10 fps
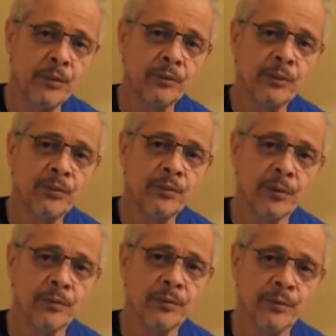Union
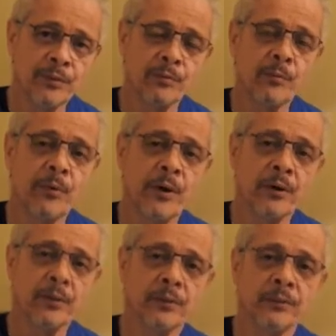Services of
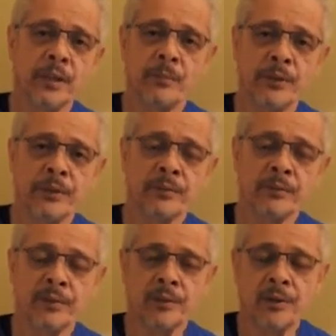America Limited,
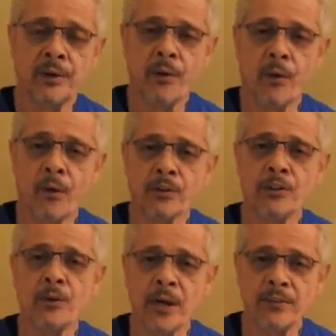or
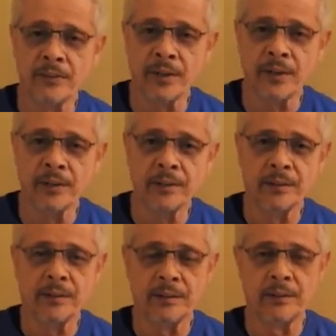USA
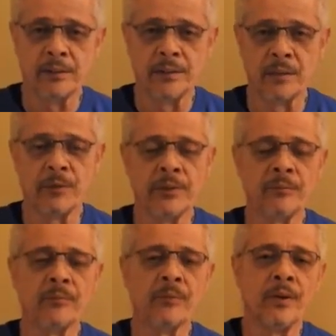Limited.
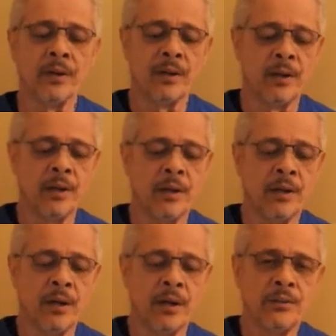
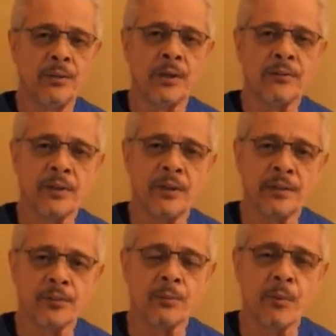USA
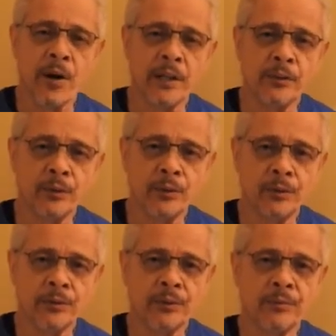is a brand new
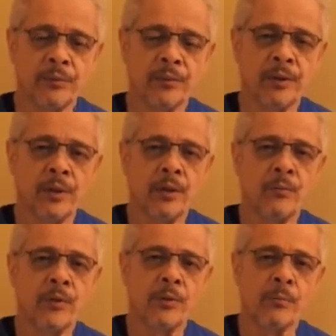union
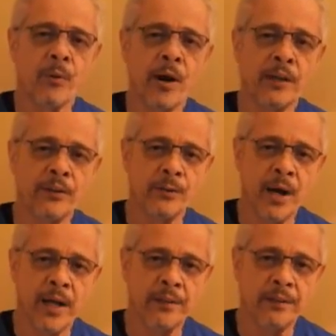with a brand new
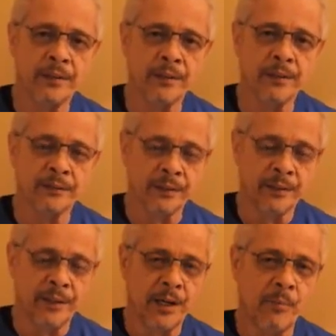idea
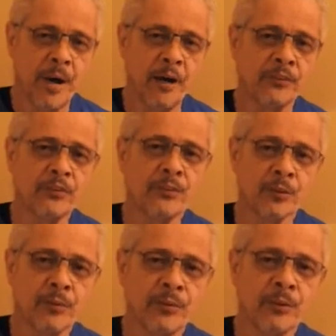about
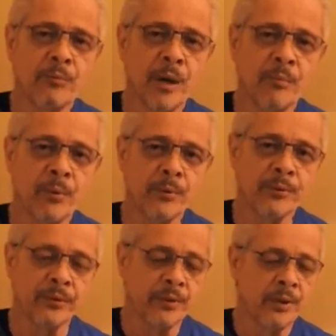servicing
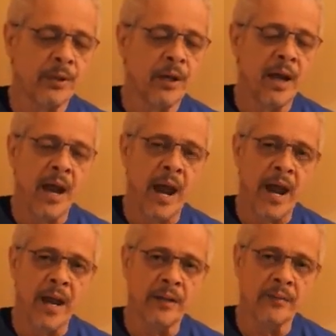members
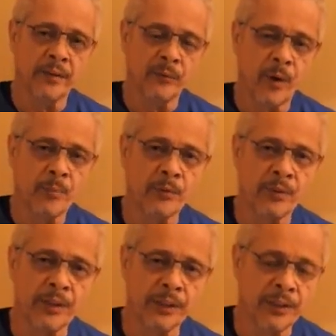and
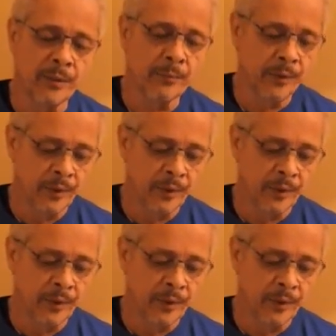representing them